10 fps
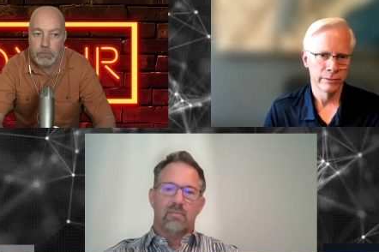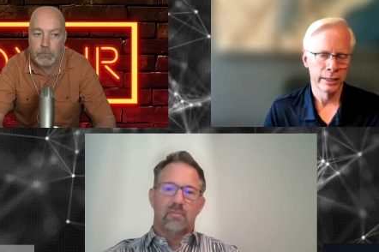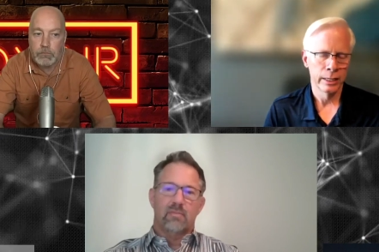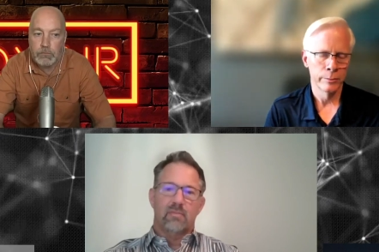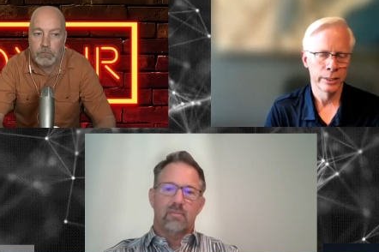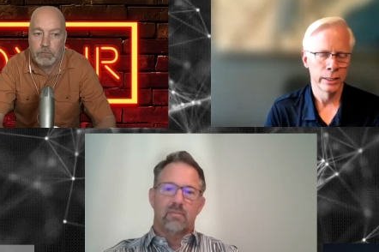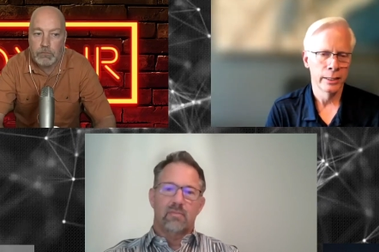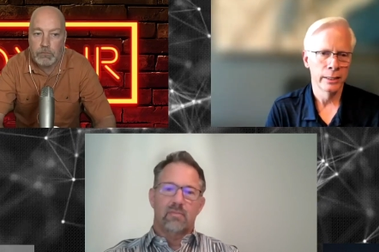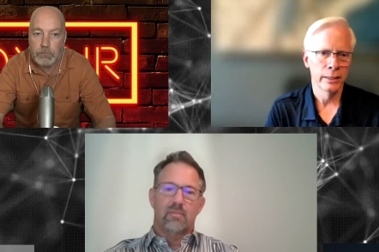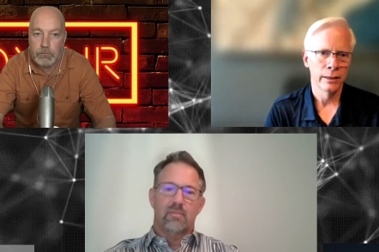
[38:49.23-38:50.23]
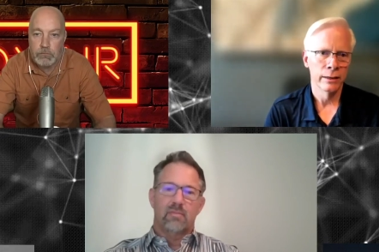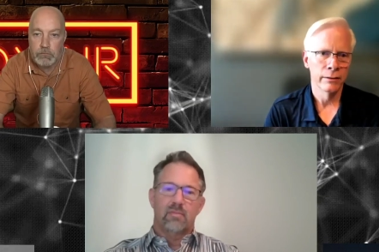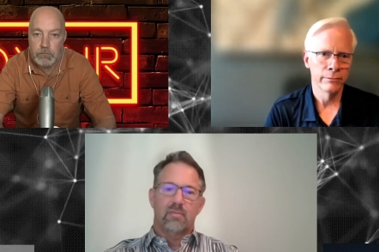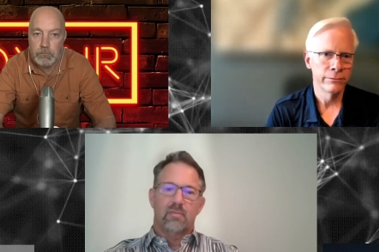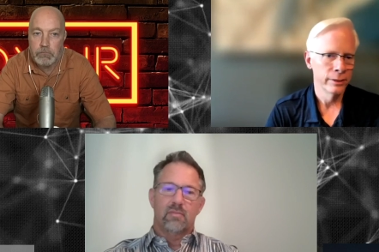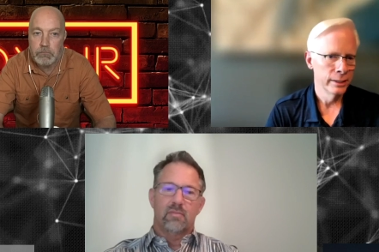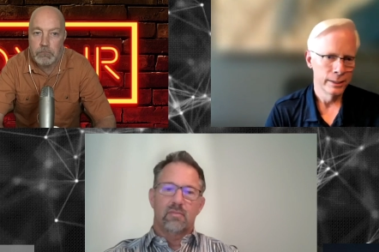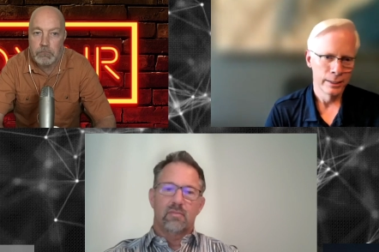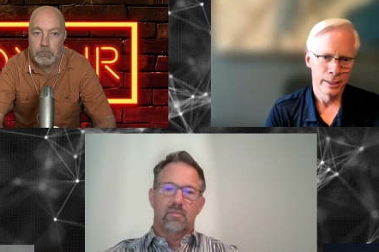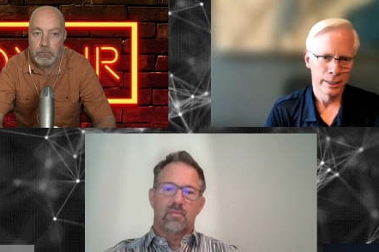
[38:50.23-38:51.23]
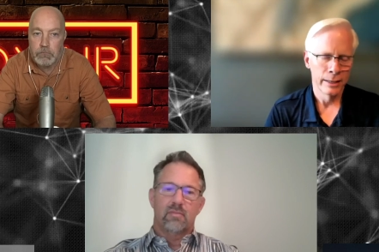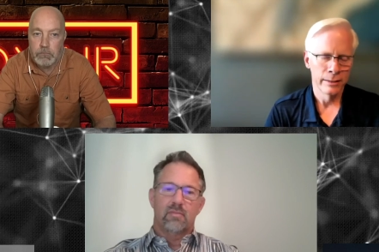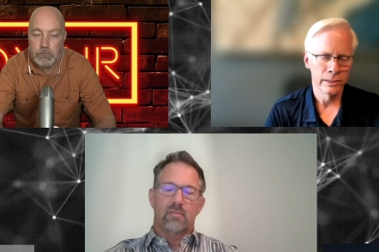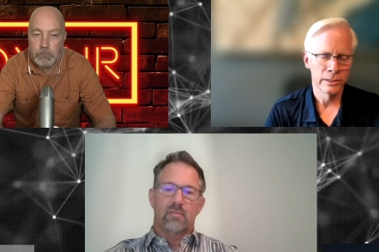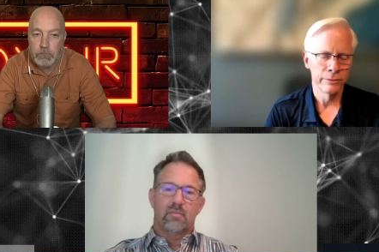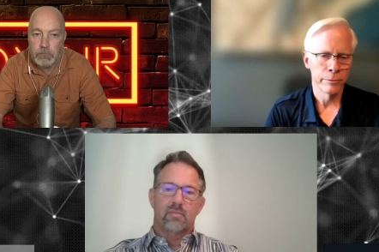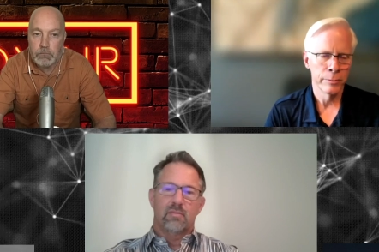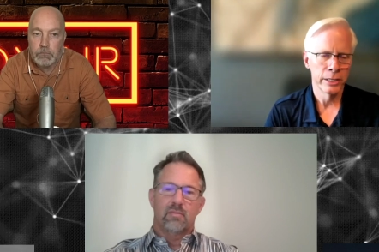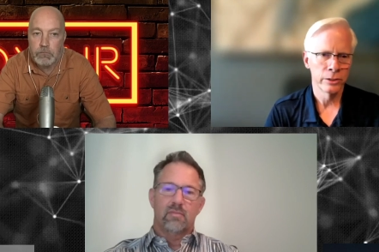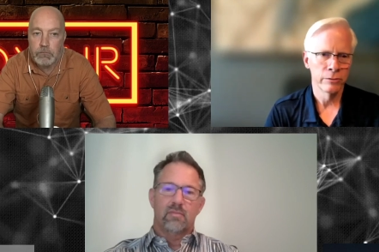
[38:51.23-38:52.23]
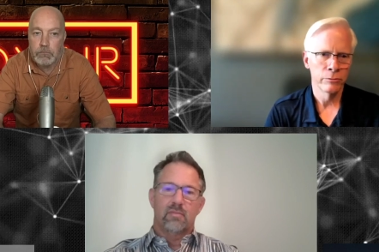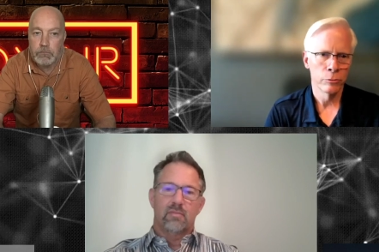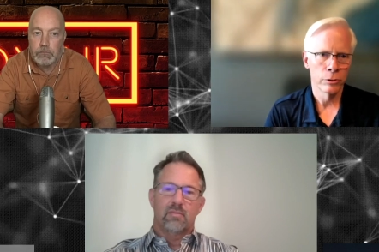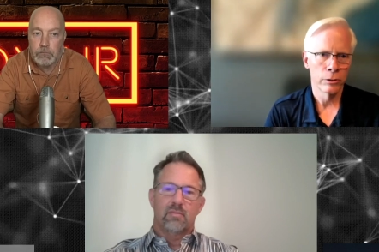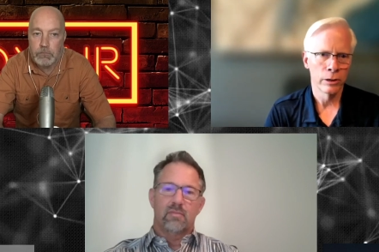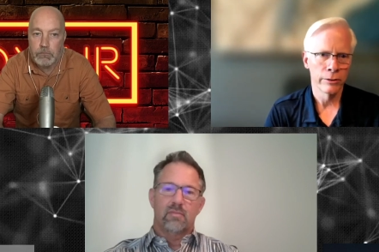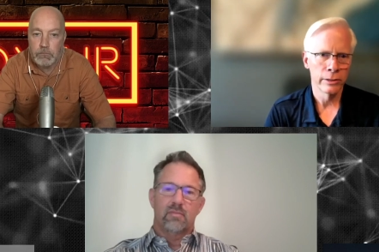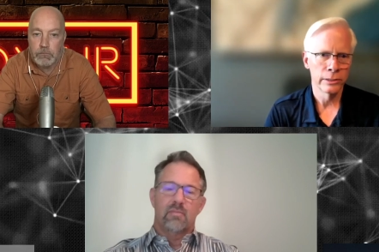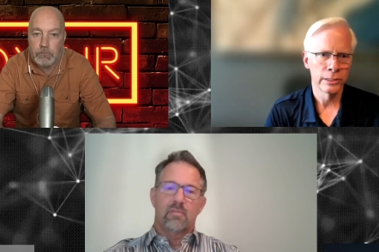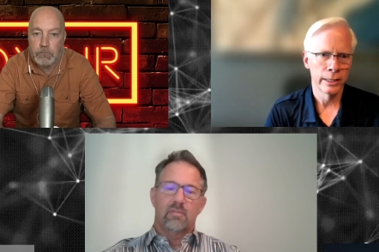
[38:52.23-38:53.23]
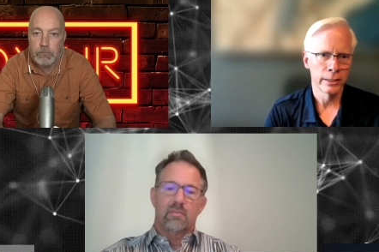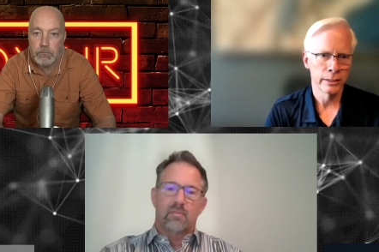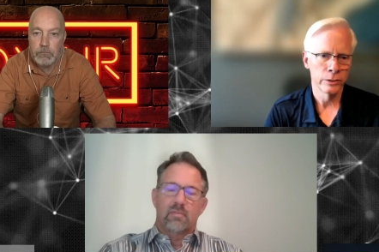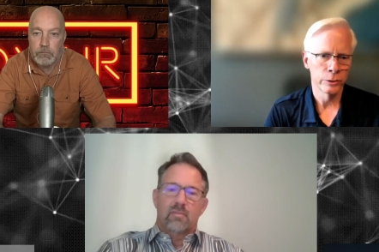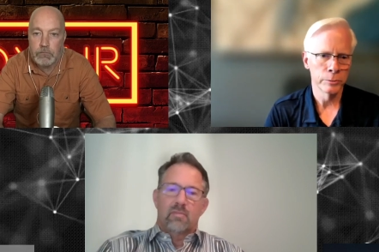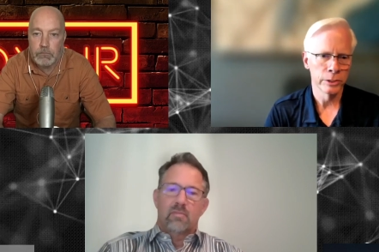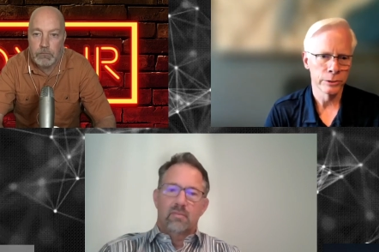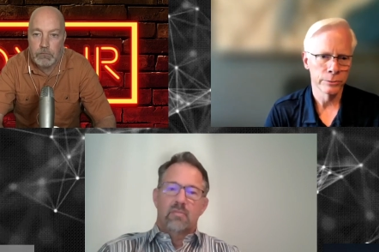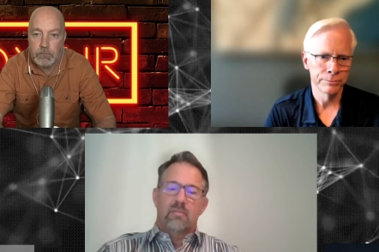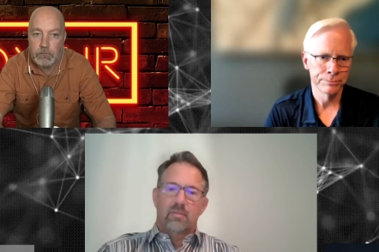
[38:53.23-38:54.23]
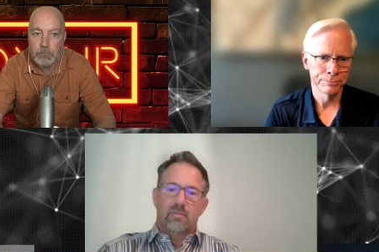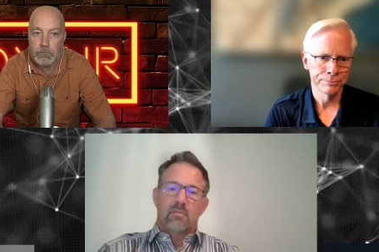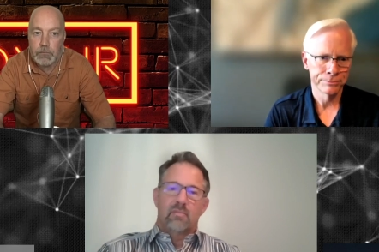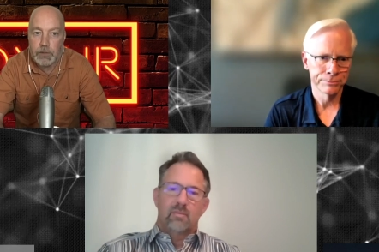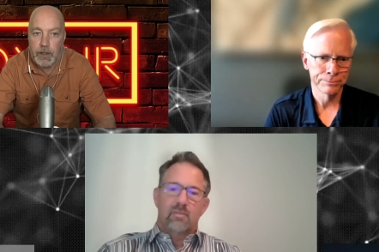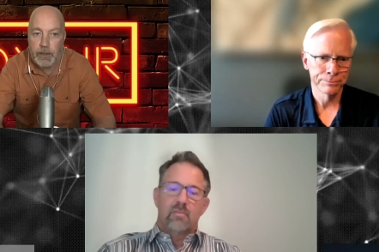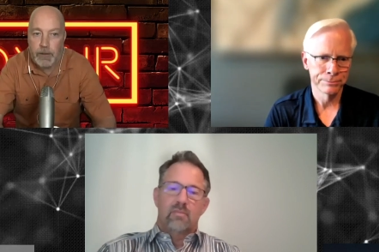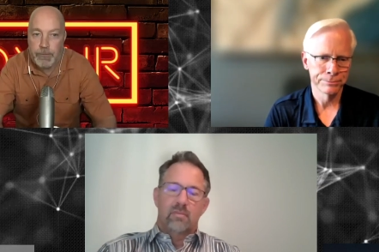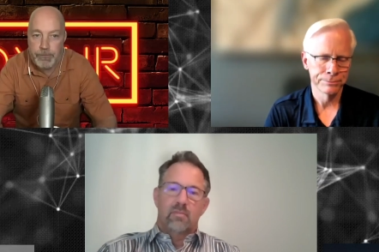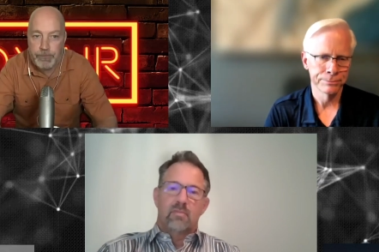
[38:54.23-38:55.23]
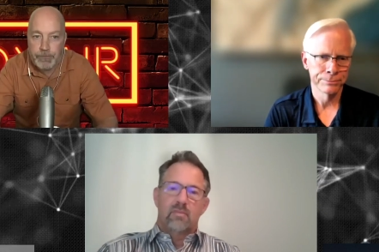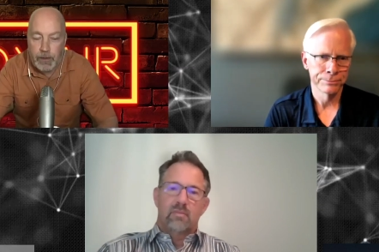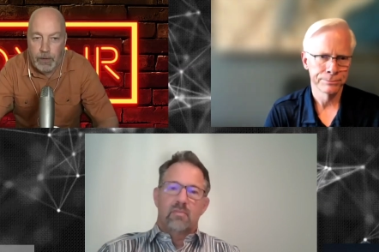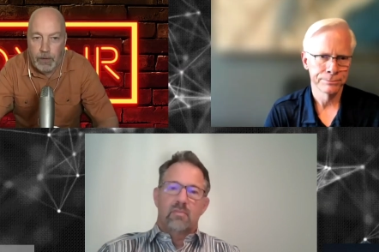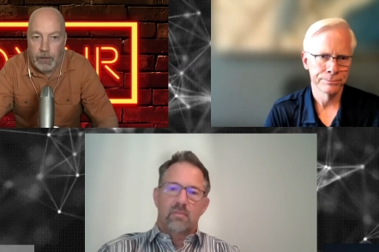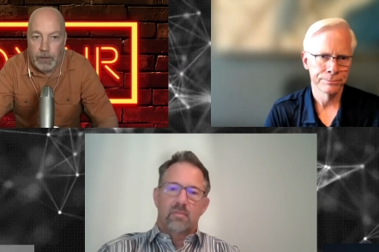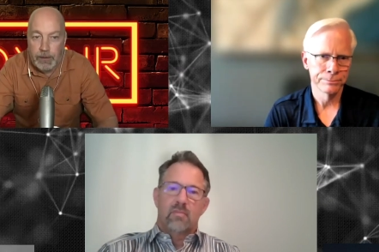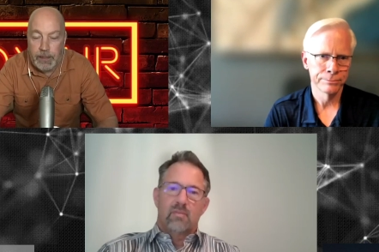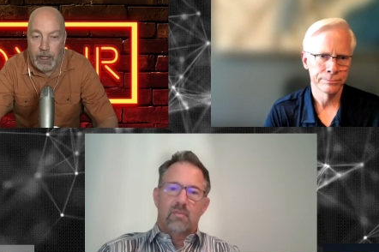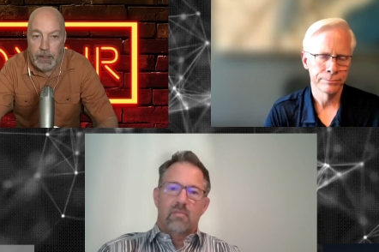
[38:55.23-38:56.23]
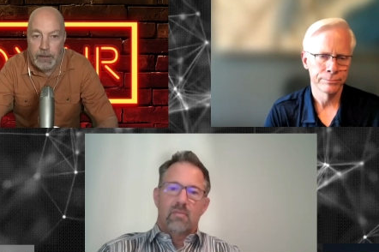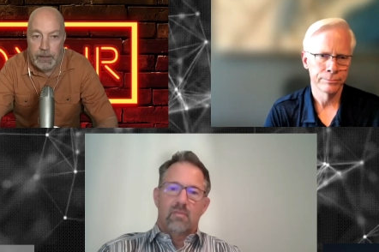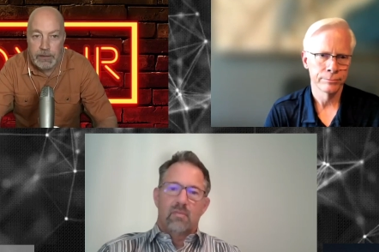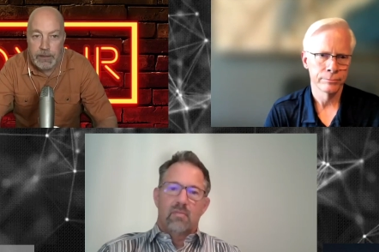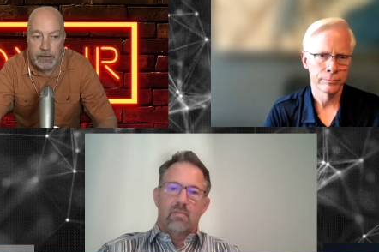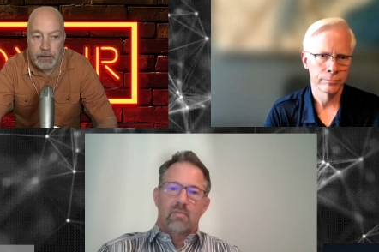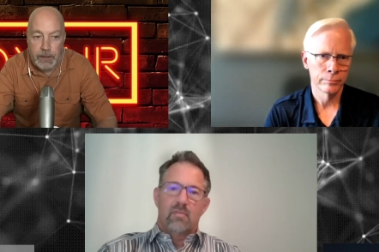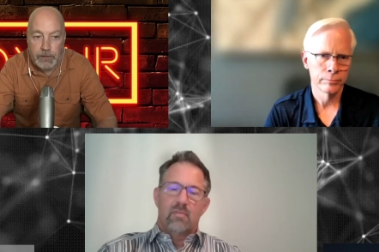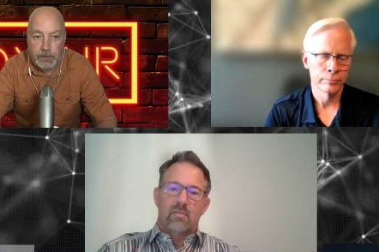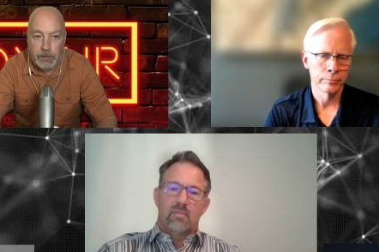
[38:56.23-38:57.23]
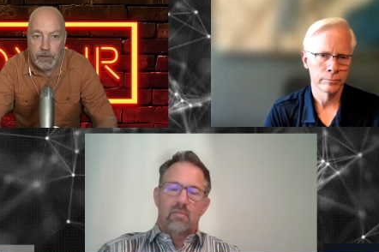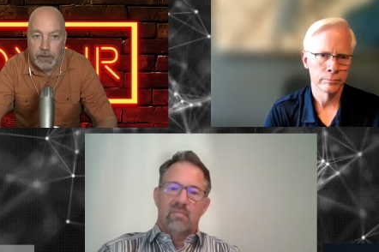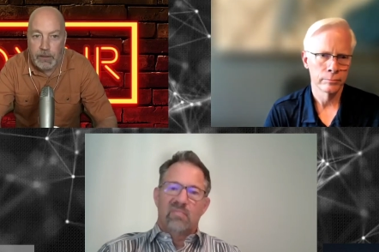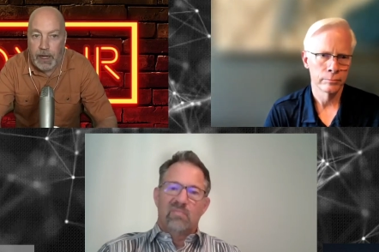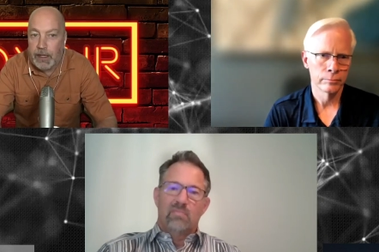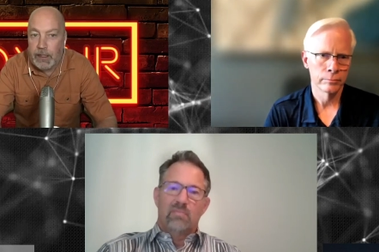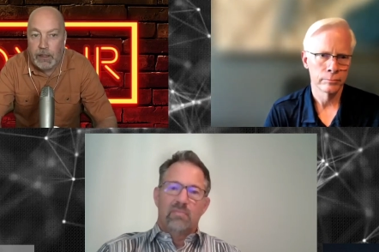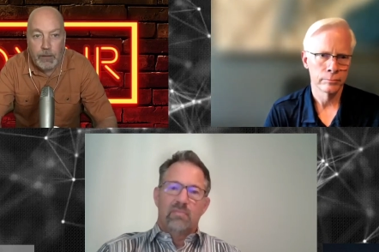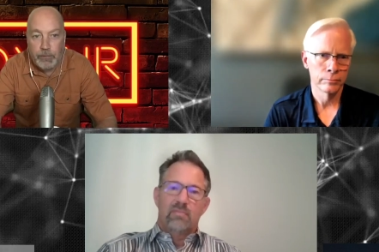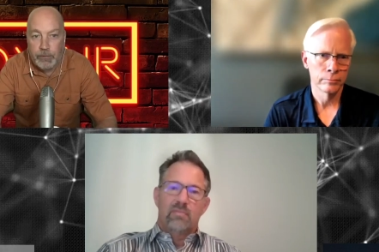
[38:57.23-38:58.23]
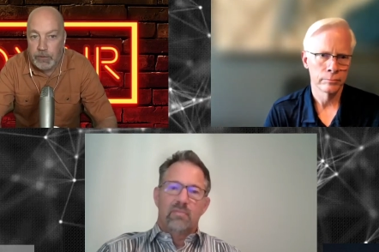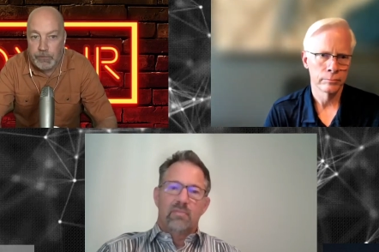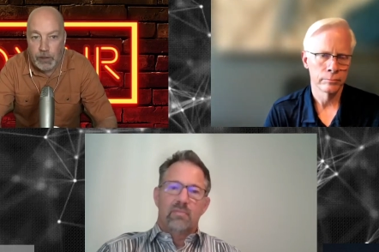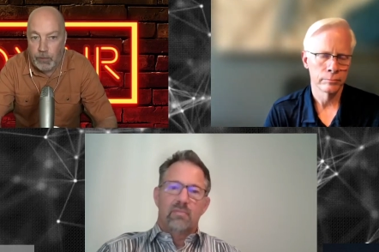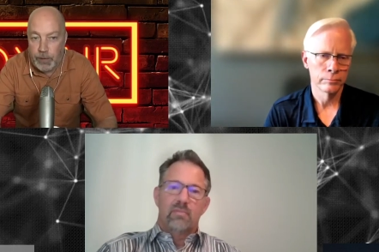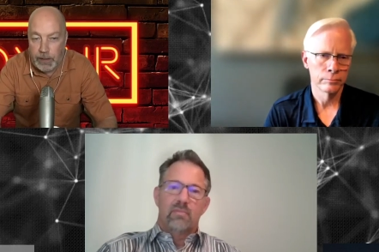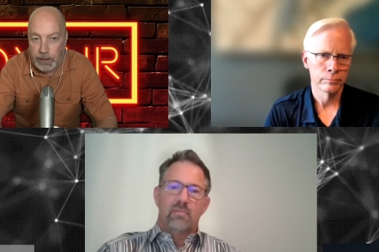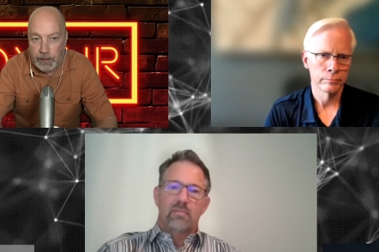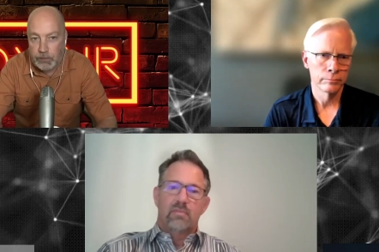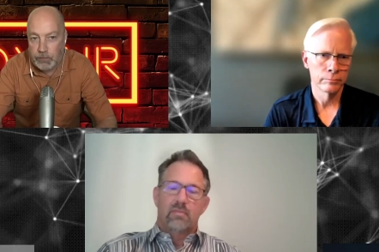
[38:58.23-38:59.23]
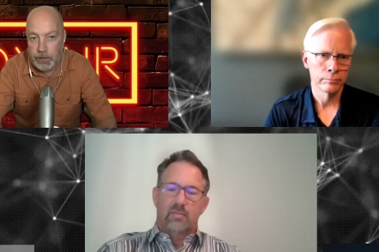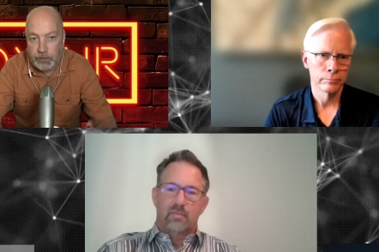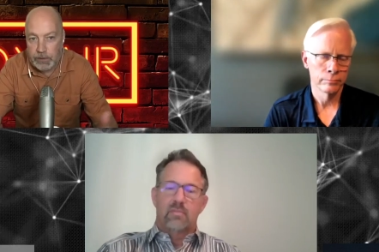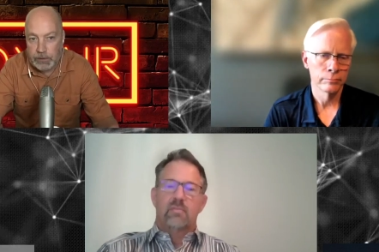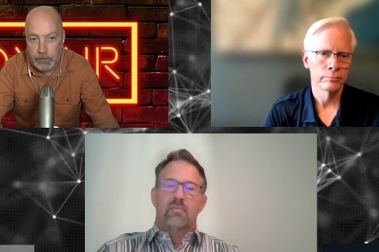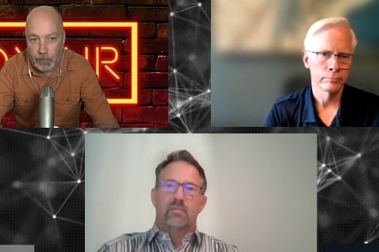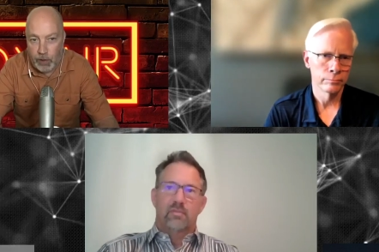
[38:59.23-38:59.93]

Speaker 1: availability of again this information for all of those data consumers
Speaker 2: yeah yeah and this it, it's good in any number of domains whether it's in